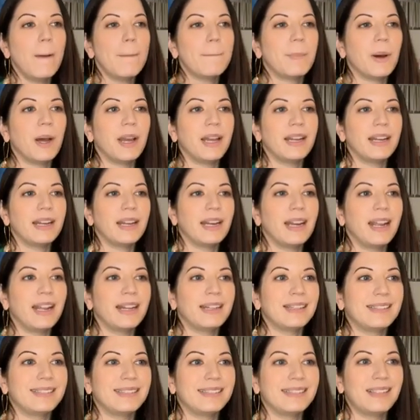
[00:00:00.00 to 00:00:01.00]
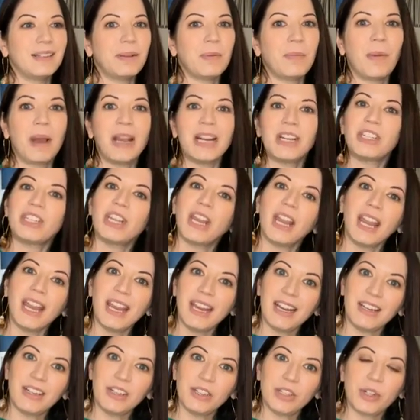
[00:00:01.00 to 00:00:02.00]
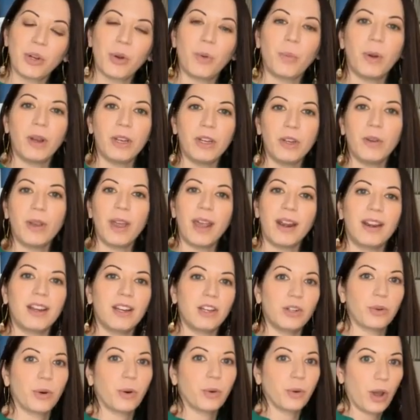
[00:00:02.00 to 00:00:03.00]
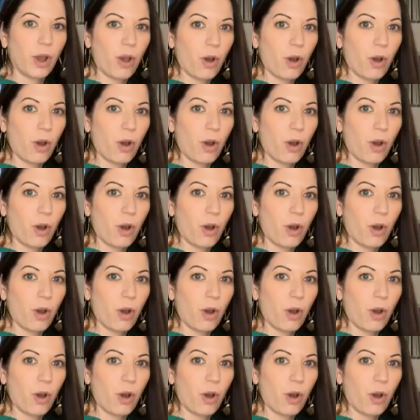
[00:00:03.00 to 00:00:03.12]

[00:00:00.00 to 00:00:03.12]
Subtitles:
but it might change when you get it in your own